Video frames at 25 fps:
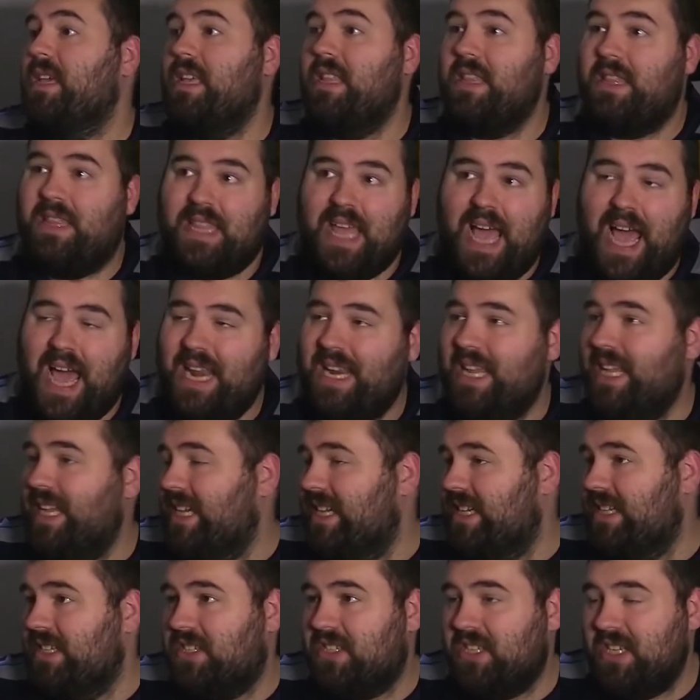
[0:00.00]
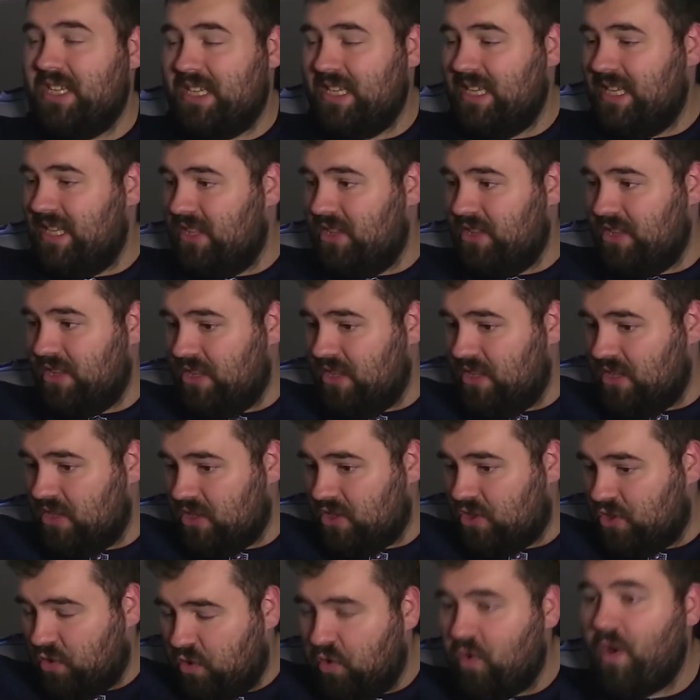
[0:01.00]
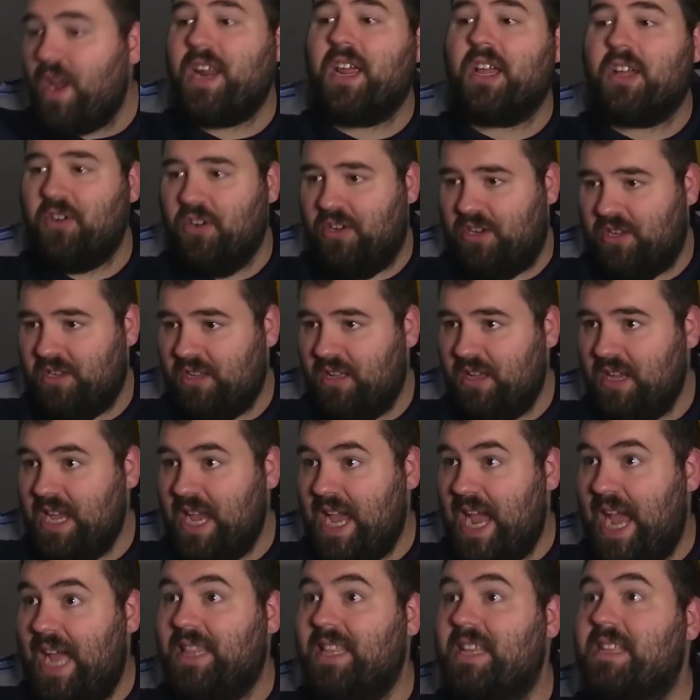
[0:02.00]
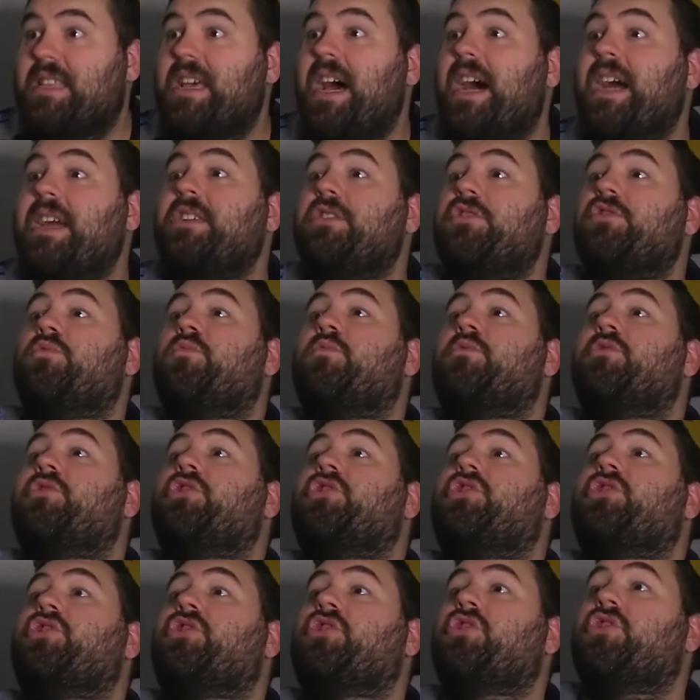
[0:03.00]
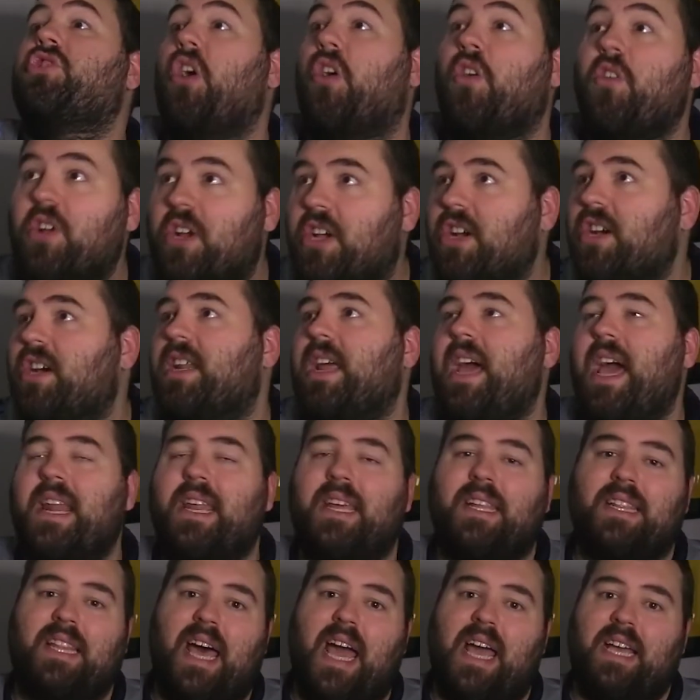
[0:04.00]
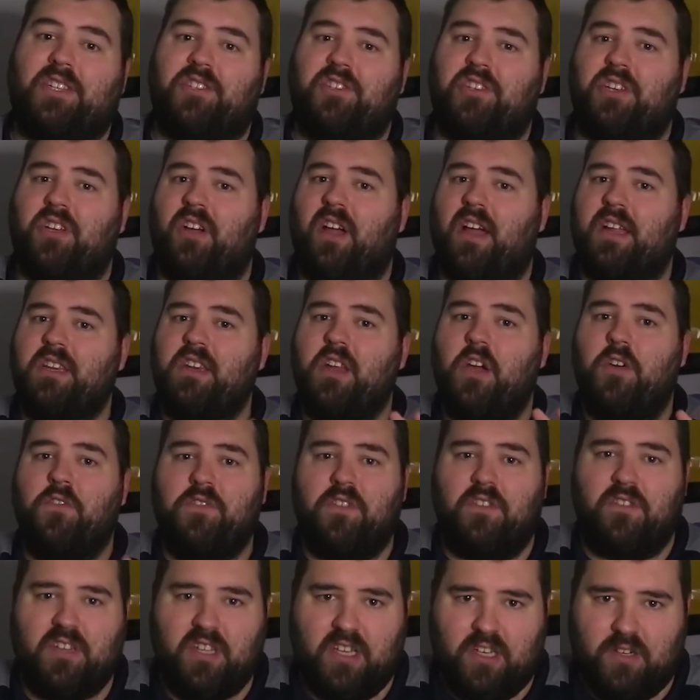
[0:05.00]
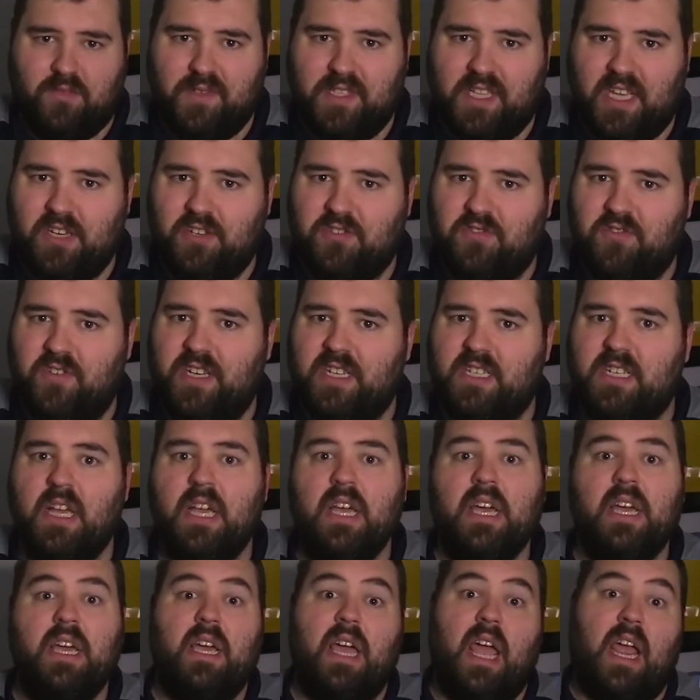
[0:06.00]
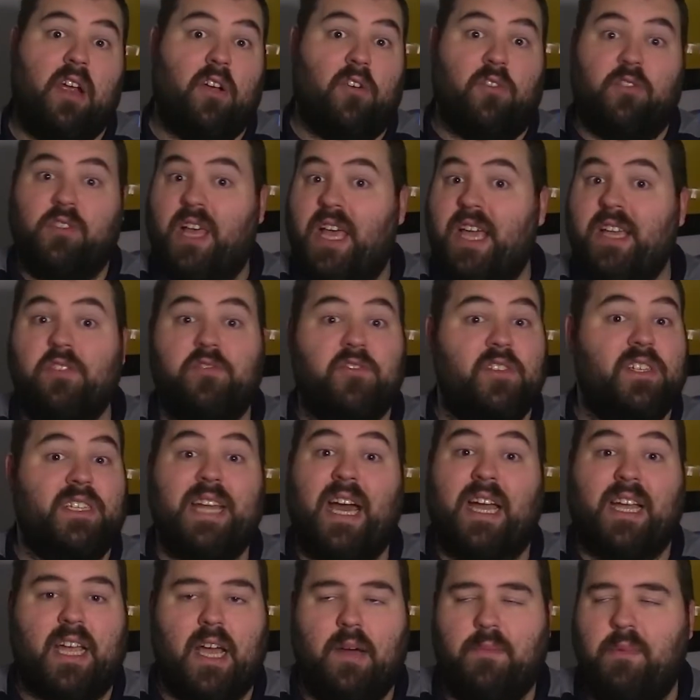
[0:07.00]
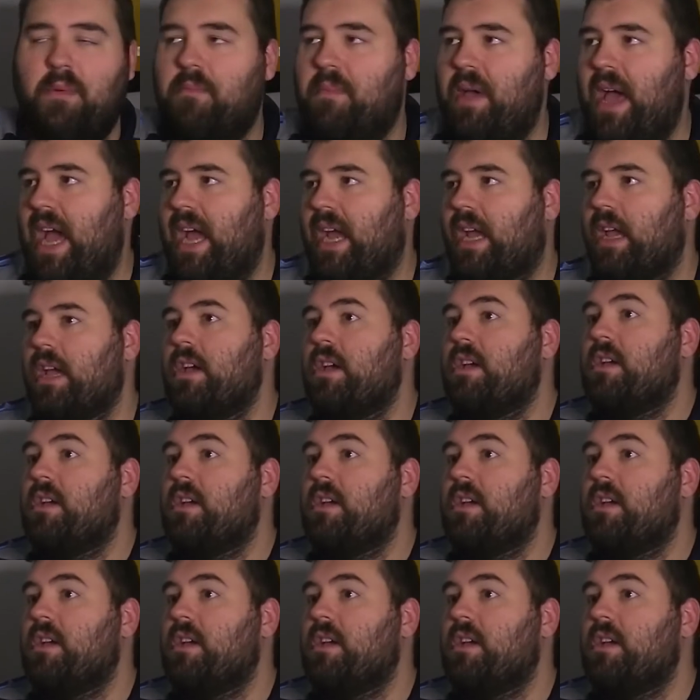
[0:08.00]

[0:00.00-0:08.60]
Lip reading: That is critical. And the Titans were so good at it last year. I know they're dealing with injuries. Harold Landry's not coming back.